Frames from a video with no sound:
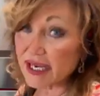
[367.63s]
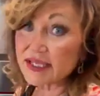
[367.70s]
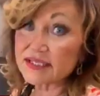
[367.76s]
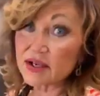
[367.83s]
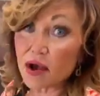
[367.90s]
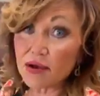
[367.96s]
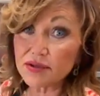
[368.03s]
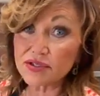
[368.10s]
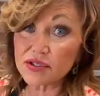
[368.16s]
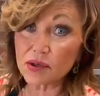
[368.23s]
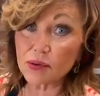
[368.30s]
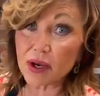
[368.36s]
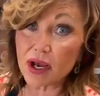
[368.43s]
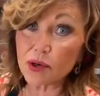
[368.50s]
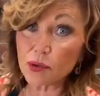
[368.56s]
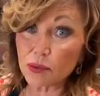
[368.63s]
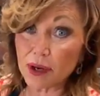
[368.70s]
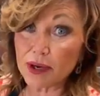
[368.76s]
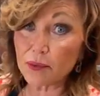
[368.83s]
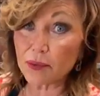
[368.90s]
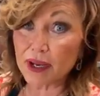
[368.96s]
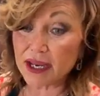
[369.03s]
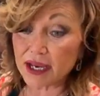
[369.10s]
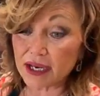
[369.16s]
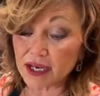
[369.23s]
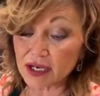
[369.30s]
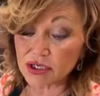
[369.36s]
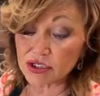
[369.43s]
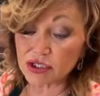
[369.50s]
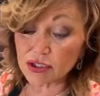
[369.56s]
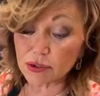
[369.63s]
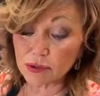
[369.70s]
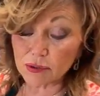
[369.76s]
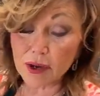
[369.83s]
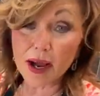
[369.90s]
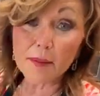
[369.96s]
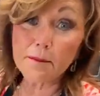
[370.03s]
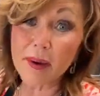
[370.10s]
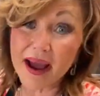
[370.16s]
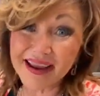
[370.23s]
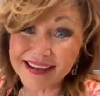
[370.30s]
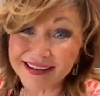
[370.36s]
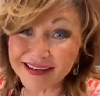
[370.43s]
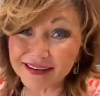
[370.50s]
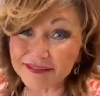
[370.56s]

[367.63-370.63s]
It's also a great way to buy